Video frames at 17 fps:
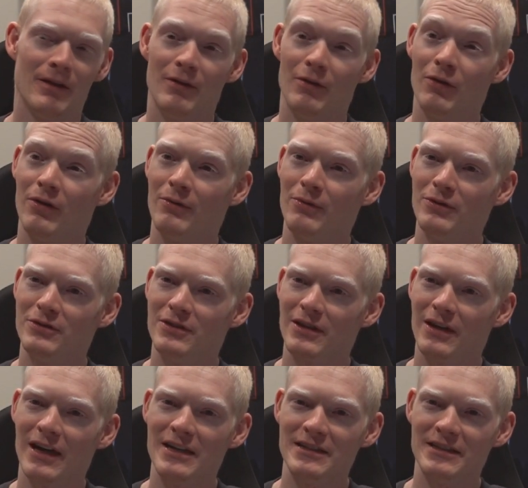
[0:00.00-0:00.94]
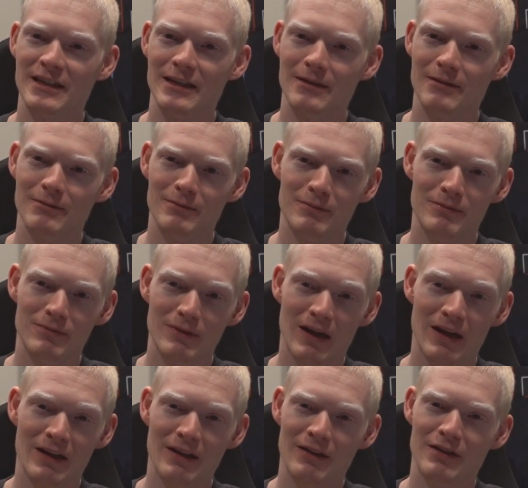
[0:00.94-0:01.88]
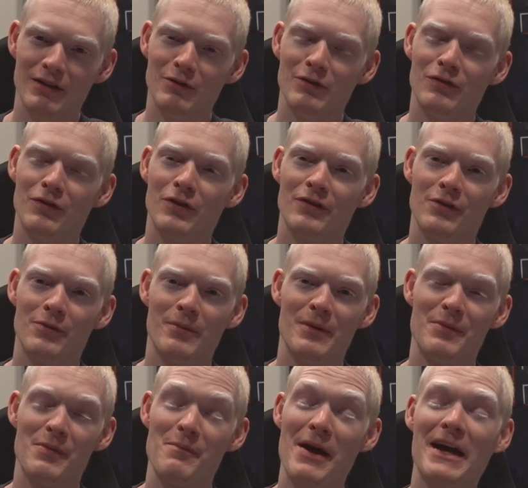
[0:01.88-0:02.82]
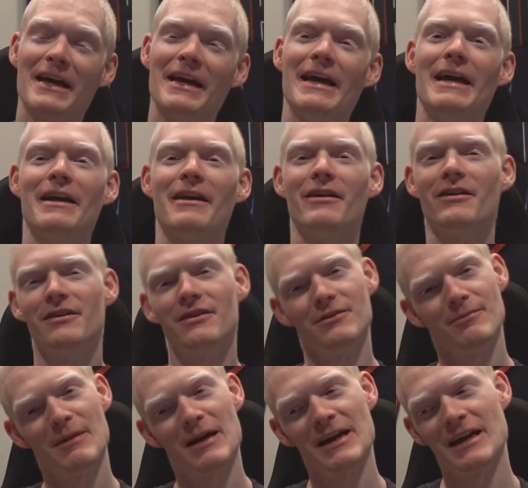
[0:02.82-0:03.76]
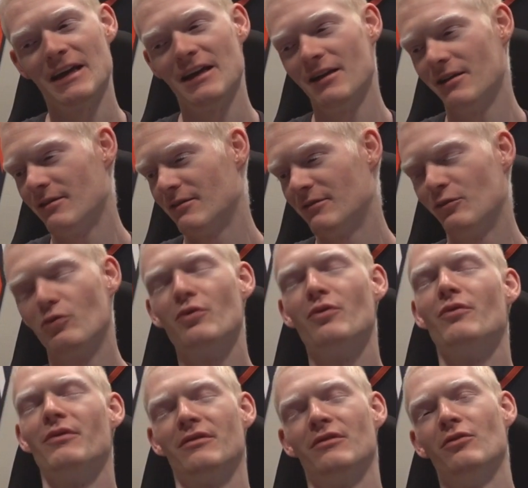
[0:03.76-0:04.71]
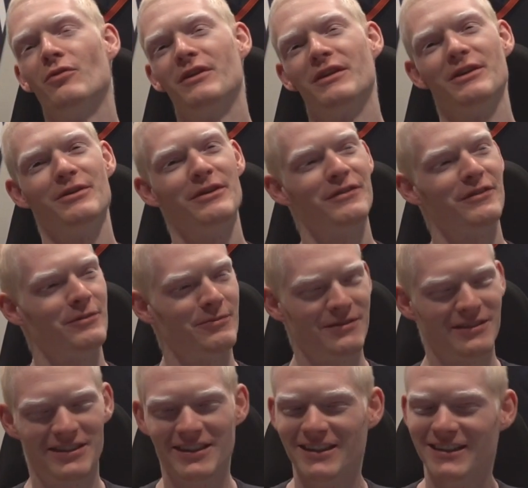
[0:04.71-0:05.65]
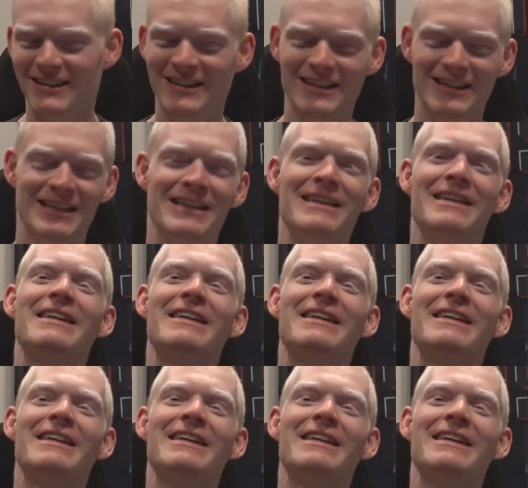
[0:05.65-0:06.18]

what's the guy's name? I think we've heard of him, maybe Matt Canada, don't want to get rid of him.